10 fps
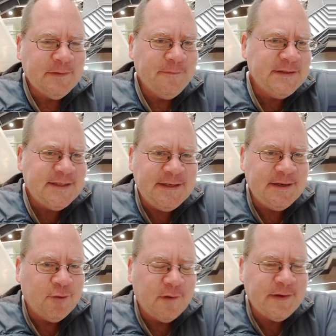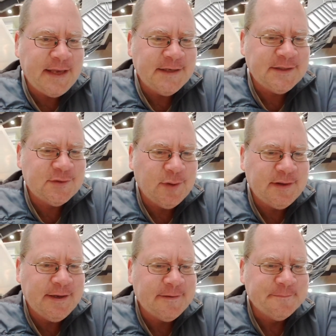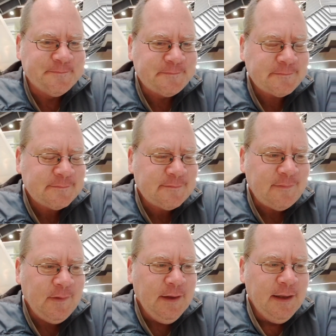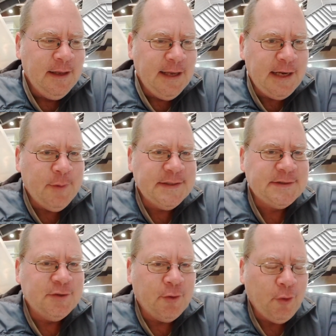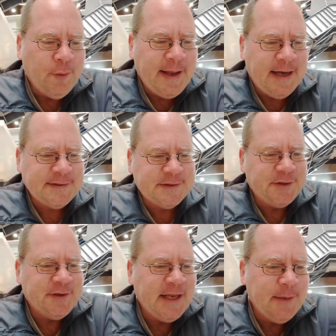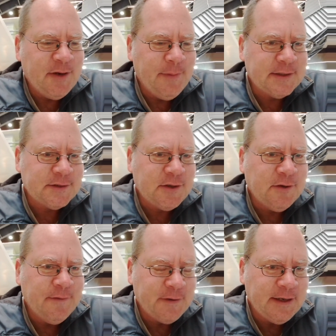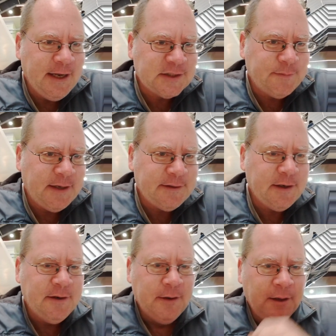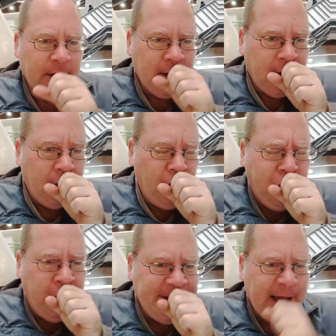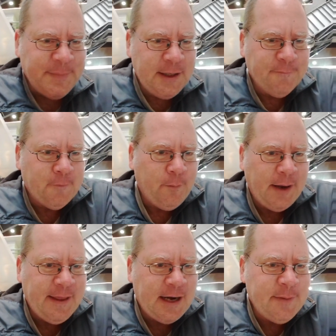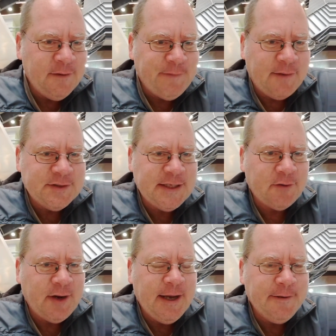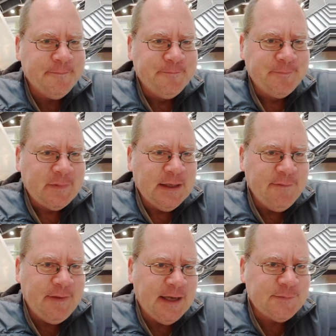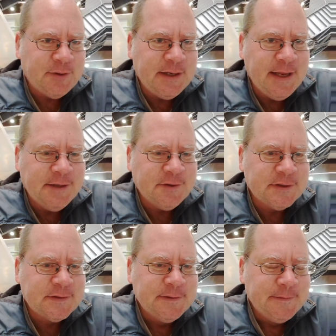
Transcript: Visiting and going on vacation is one thing. Anyways, don't own assets in your name in Mexico if you're going to expat there. Not meaningful. By that I mean 5 or 10 grand. Even that's pretty dangerous.